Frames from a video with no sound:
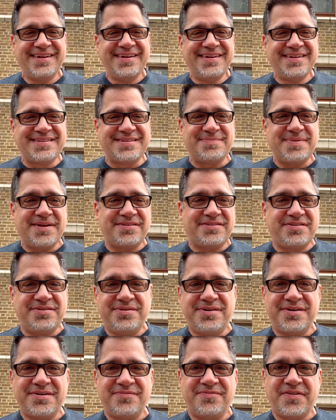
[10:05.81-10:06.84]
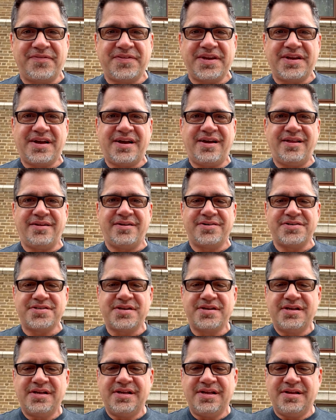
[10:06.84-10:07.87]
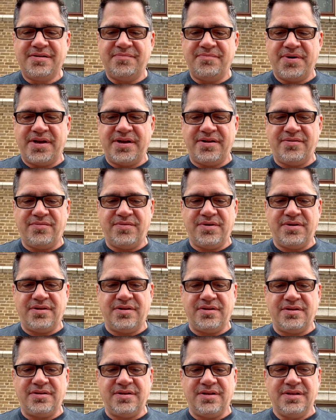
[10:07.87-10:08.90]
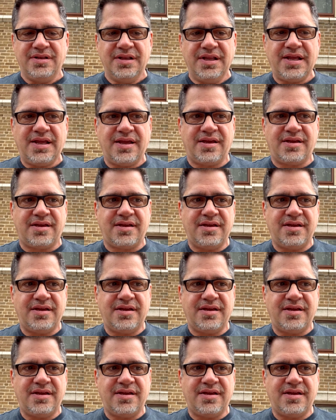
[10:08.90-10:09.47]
It's about $250, but it will link